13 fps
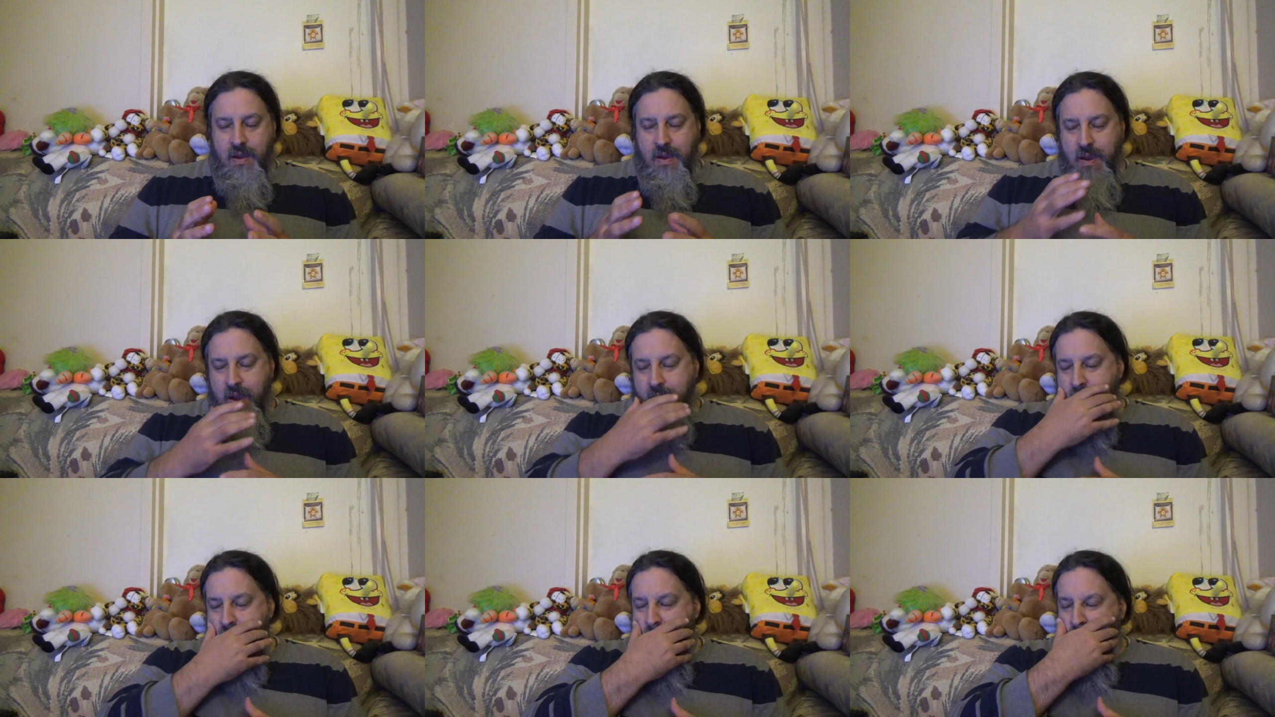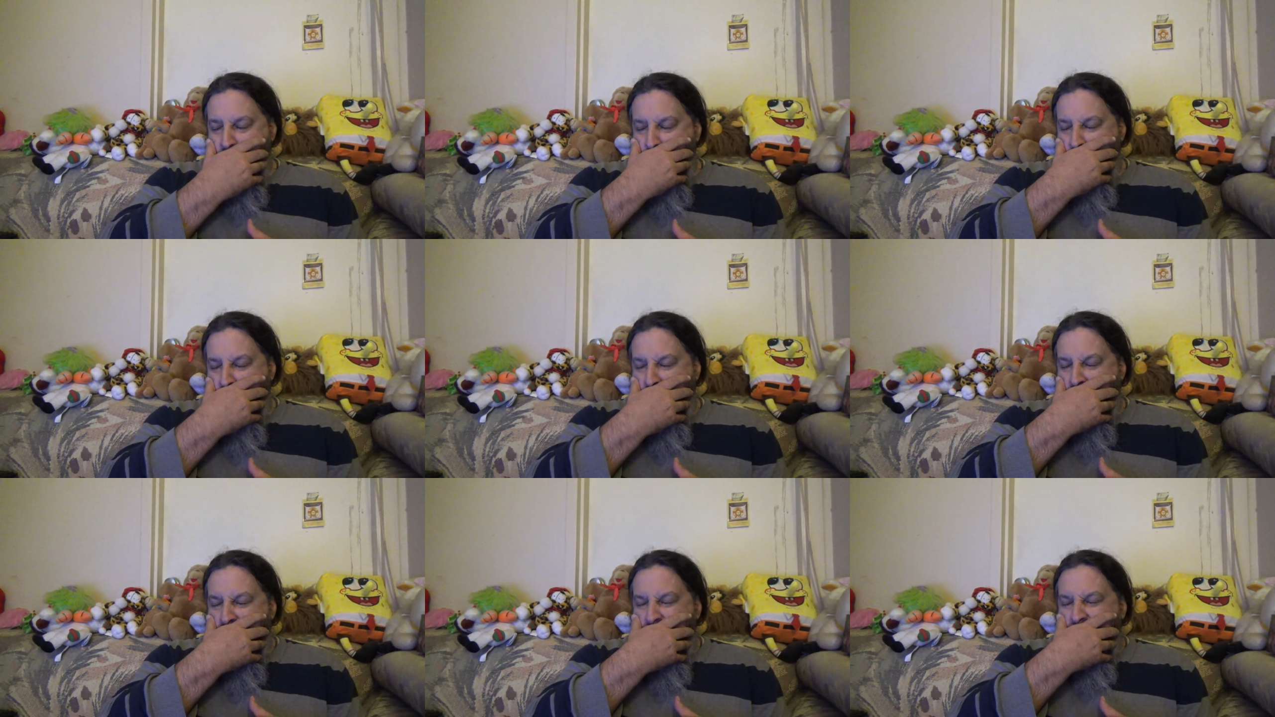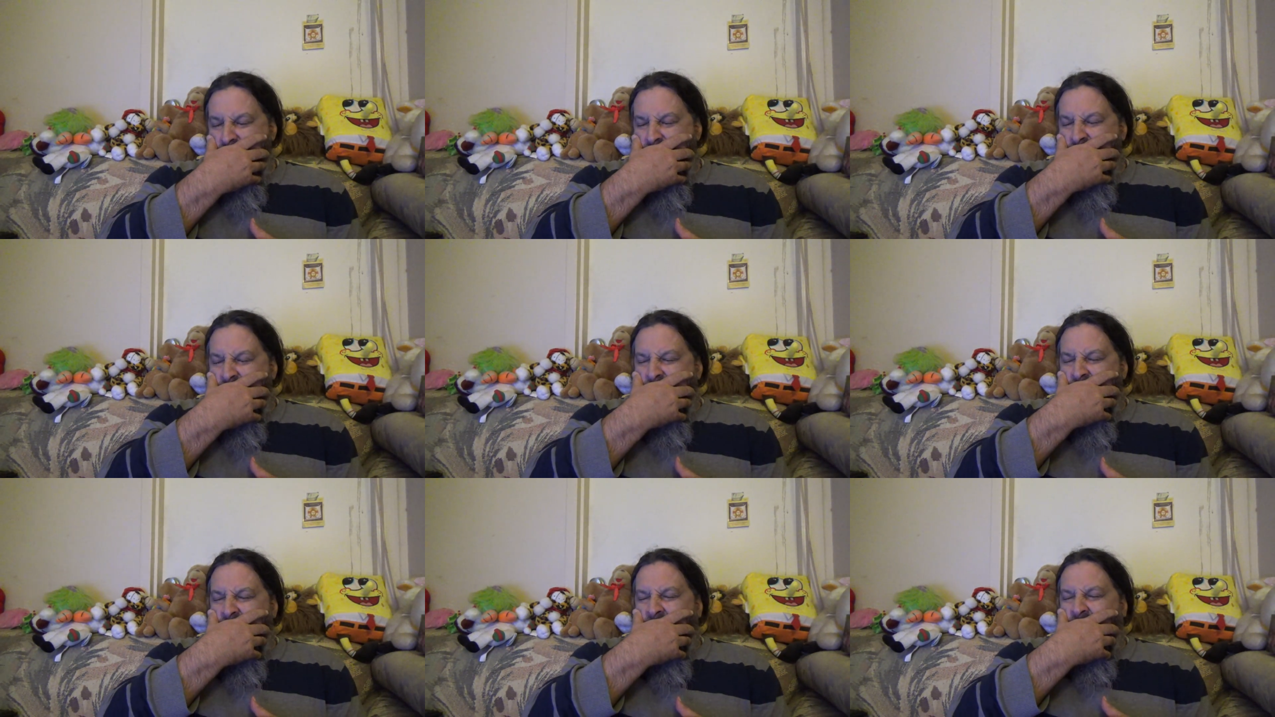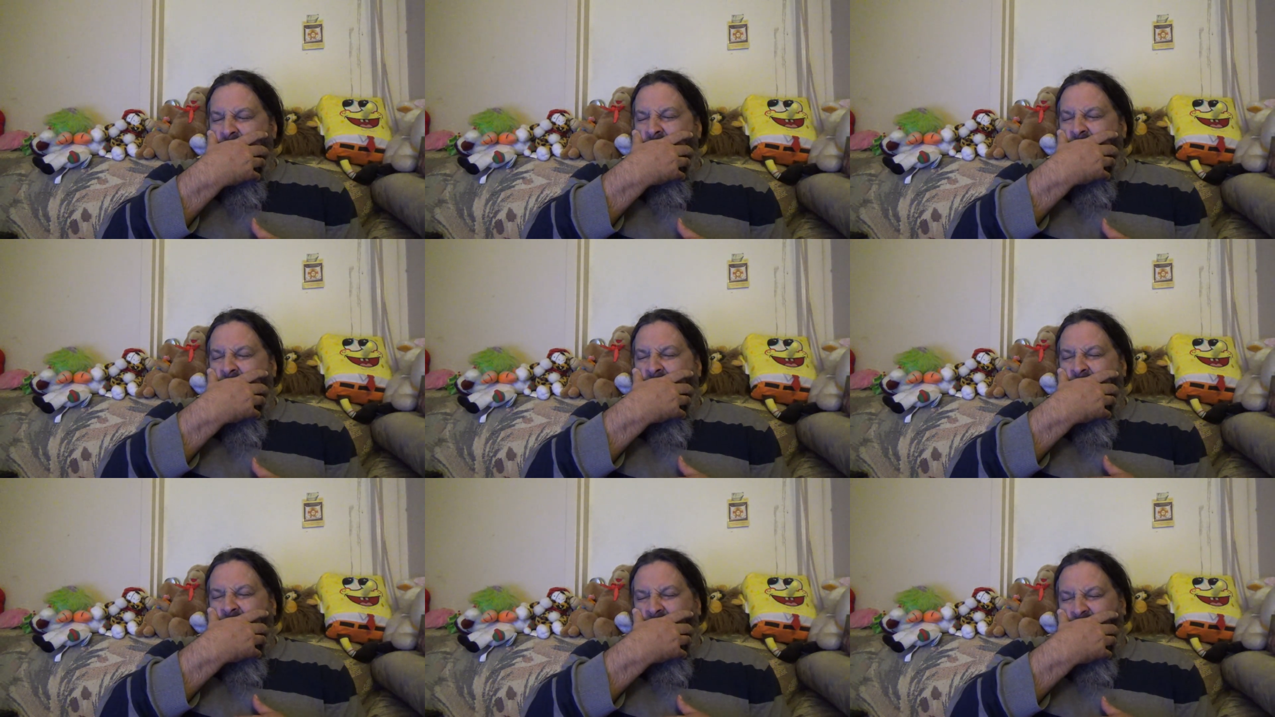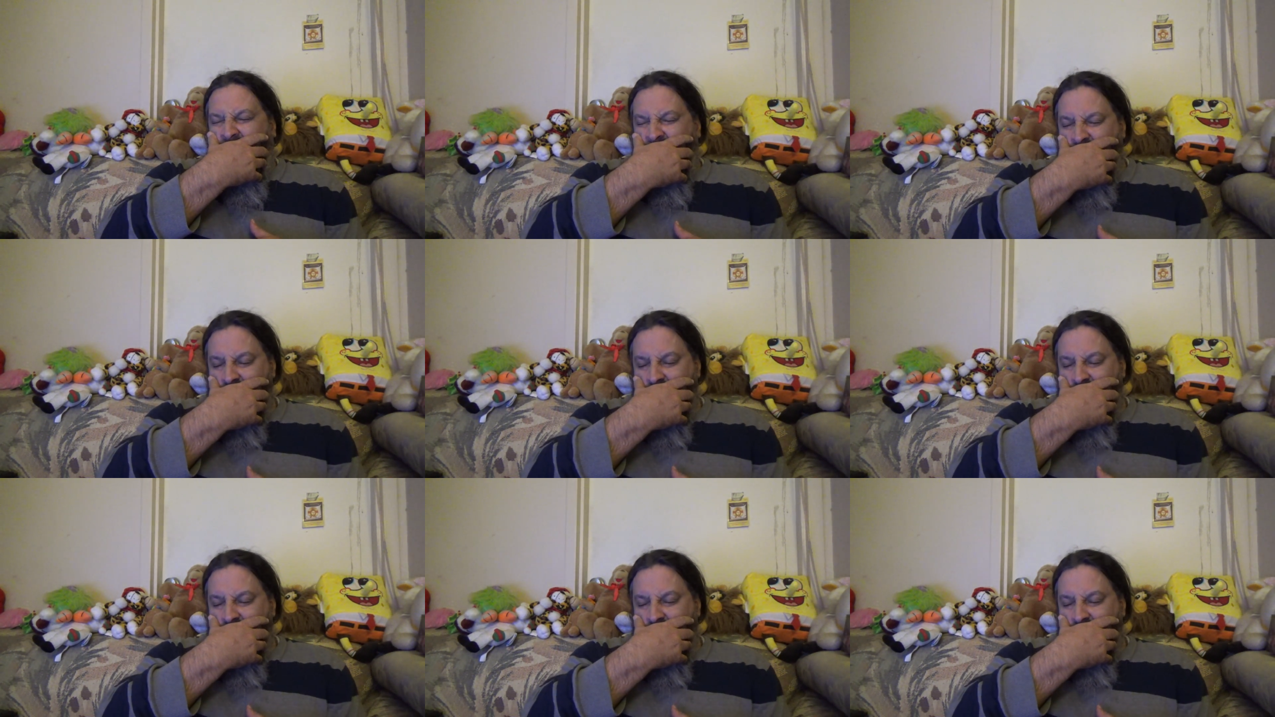[no speech]